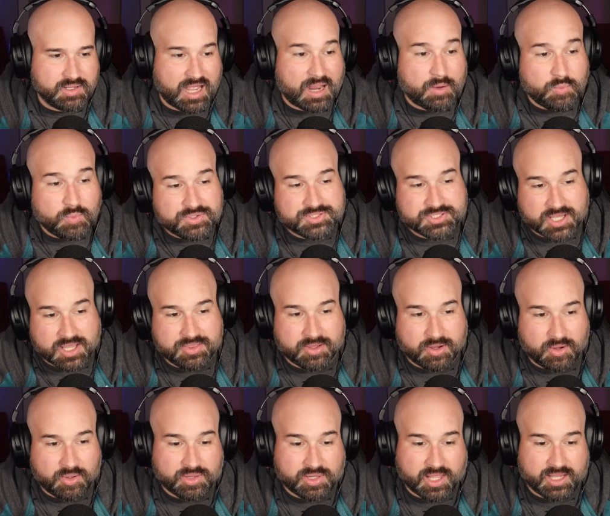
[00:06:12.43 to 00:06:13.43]
I will say
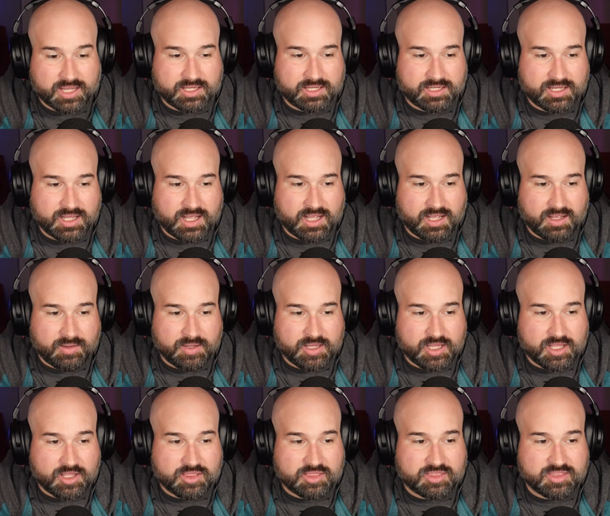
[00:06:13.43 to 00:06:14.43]
though, like uh,
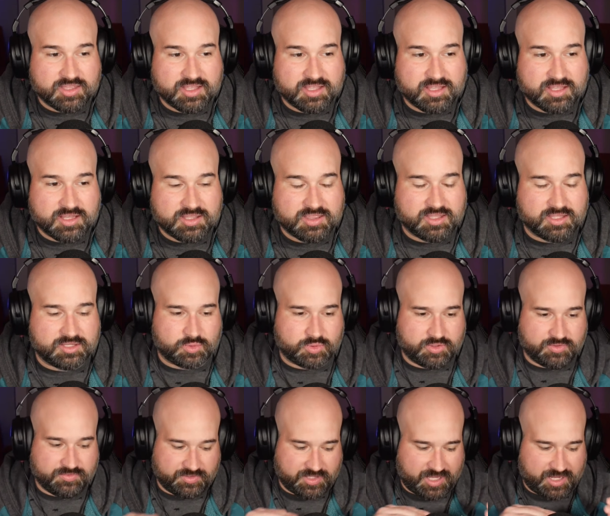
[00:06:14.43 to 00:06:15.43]
the the
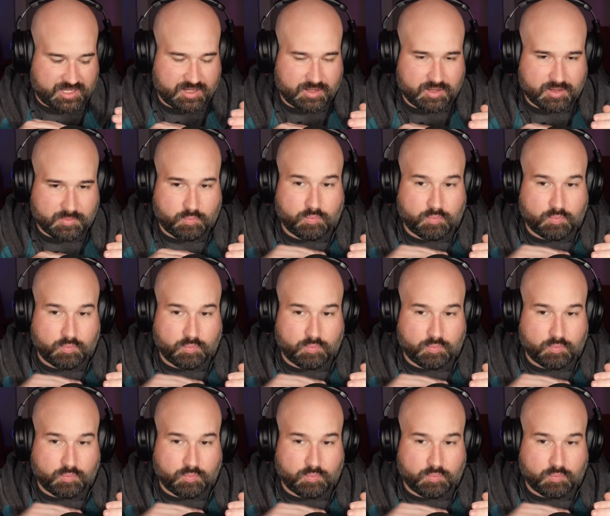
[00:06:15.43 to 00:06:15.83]
sort of like